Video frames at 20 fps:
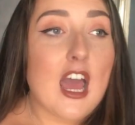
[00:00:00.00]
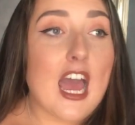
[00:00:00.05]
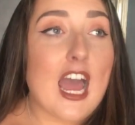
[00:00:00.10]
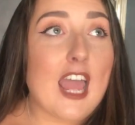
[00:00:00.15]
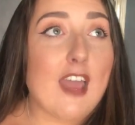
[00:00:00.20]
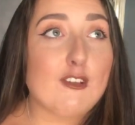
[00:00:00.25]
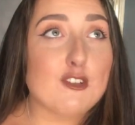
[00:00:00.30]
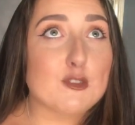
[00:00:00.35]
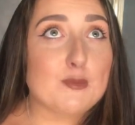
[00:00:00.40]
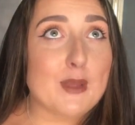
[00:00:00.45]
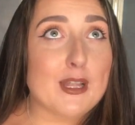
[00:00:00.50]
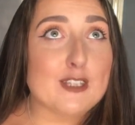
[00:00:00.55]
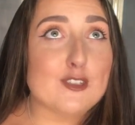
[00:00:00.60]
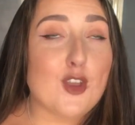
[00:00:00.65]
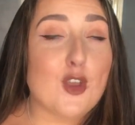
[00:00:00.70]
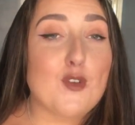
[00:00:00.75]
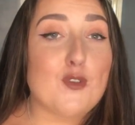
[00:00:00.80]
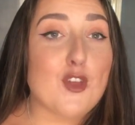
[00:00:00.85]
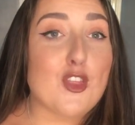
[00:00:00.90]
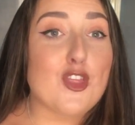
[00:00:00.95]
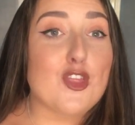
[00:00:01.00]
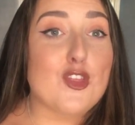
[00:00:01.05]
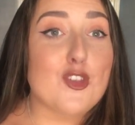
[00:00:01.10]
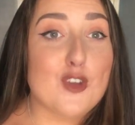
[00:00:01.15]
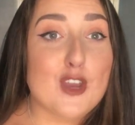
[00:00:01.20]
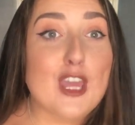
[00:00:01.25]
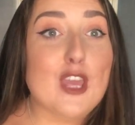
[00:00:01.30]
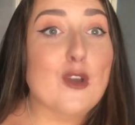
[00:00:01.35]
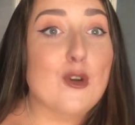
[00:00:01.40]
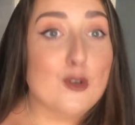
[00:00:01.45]
I have spent over
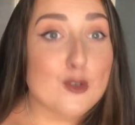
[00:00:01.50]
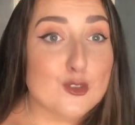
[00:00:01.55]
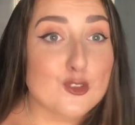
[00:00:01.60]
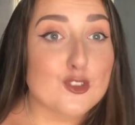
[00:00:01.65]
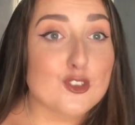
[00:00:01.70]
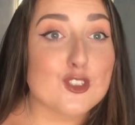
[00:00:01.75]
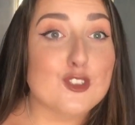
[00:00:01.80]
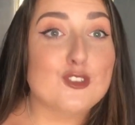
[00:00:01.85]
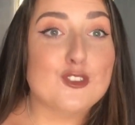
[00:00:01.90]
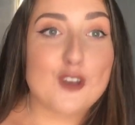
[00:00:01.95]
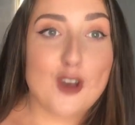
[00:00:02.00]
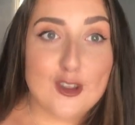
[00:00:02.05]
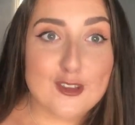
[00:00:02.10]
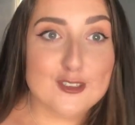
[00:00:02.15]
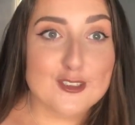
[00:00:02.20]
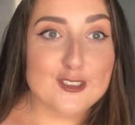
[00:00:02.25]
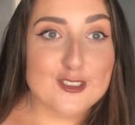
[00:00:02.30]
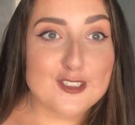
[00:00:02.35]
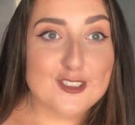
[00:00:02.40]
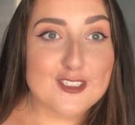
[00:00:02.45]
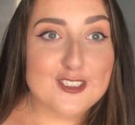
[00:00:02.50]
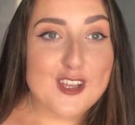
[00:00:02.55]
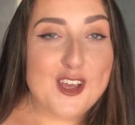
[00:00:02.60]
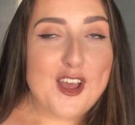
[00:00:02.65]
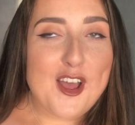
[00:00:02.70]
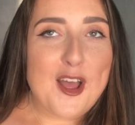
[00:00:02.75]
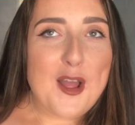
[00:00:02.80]
$300.